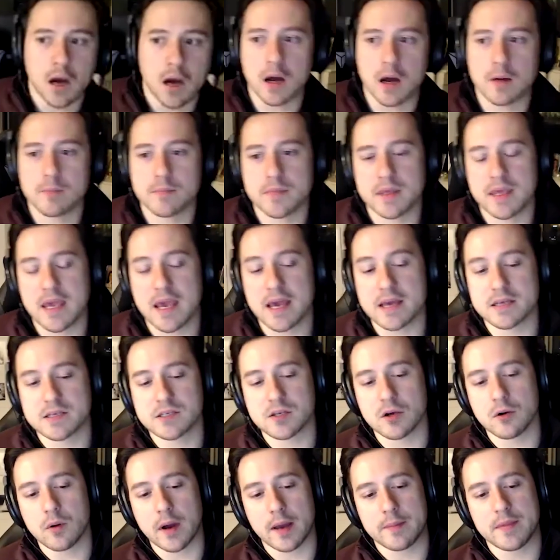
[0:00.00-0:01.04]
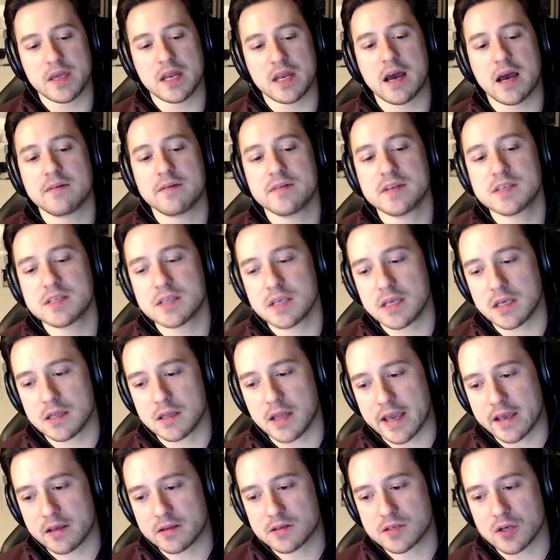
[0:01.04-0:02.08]
Yeah. So, I mean, obviously
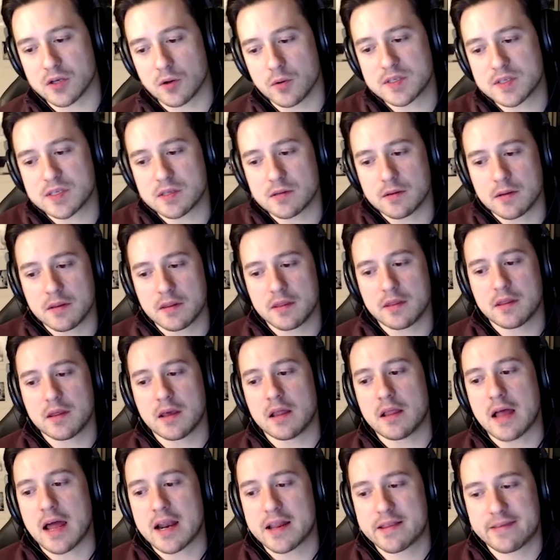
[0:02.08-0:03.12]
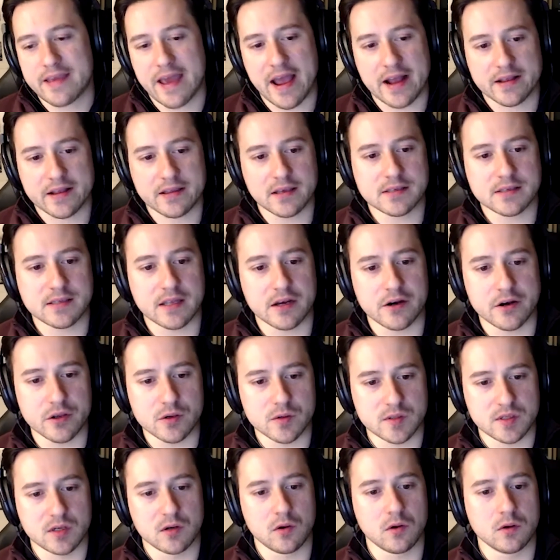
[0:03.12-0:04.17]
so it's a lot of tactics that are
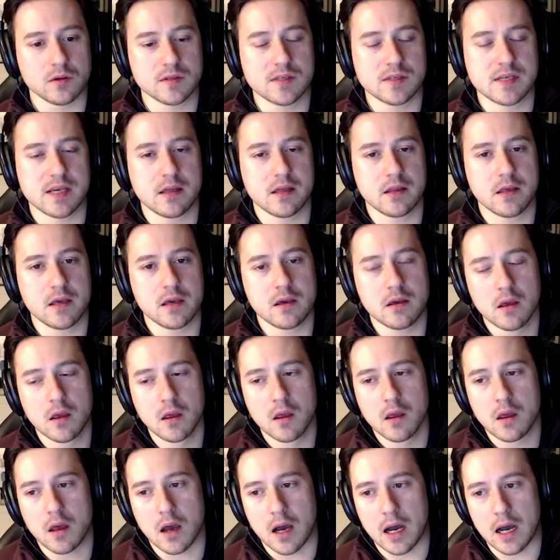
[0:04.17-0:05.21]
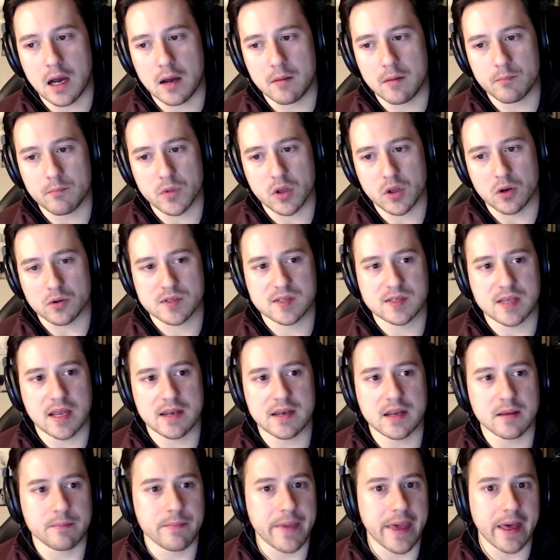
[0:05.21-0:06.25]
used in wholesaling,
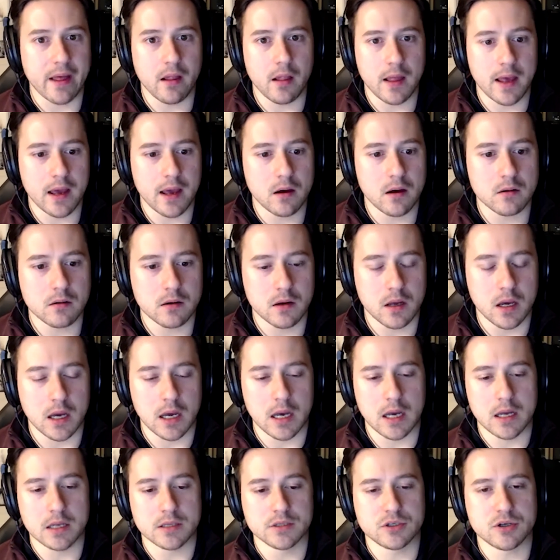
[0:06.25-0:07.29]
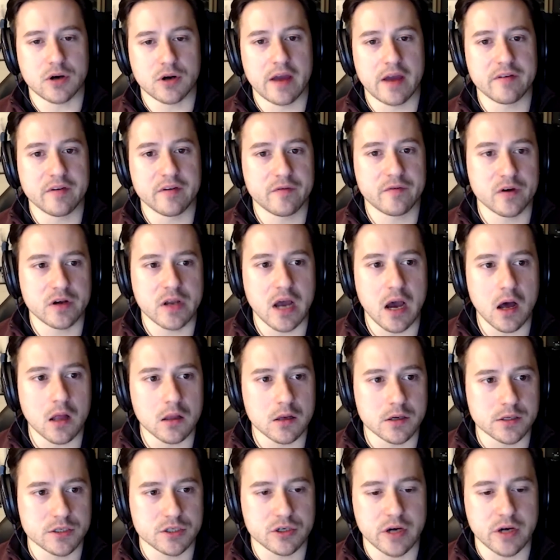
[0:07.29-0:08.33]
sending mail out, driving for
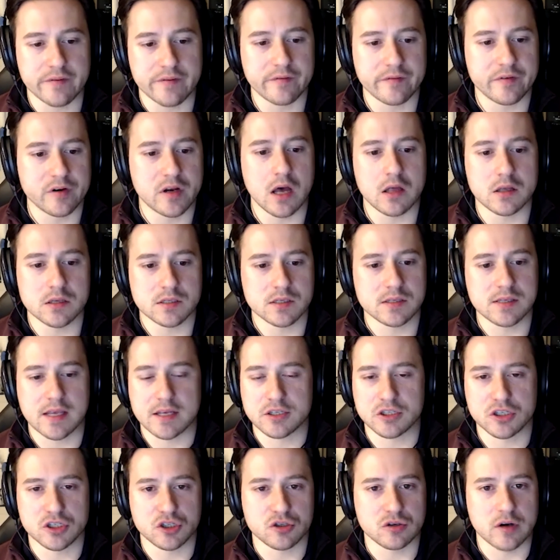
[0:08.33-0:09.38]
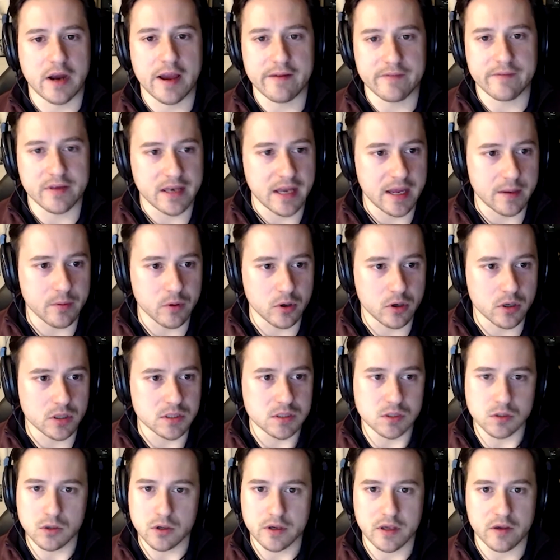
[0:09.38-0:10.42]
dollars. Driving for dollars is like just driving
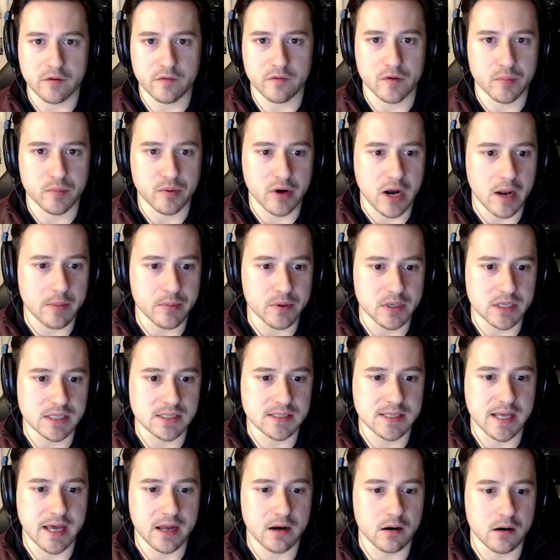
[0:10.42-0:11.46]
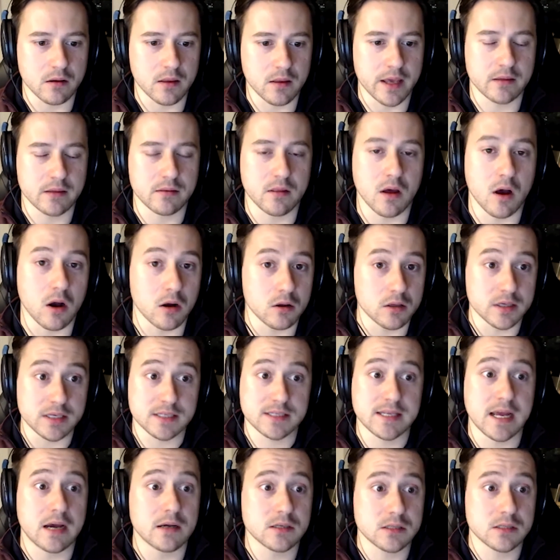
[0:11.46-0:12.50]
neighborhoods, looking for properties that are like the
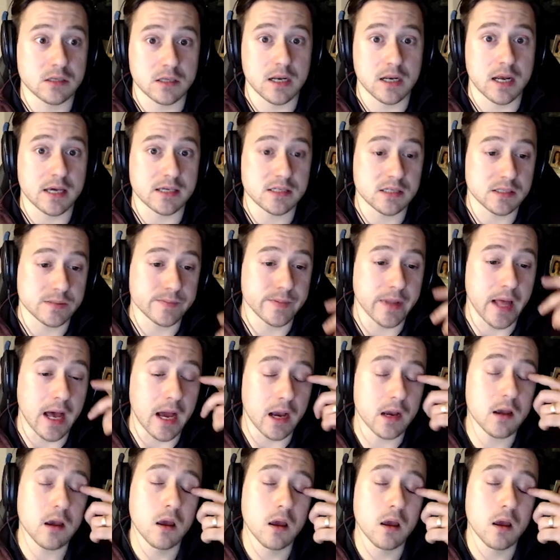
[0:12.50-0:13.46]
ugliest house on the nicest block.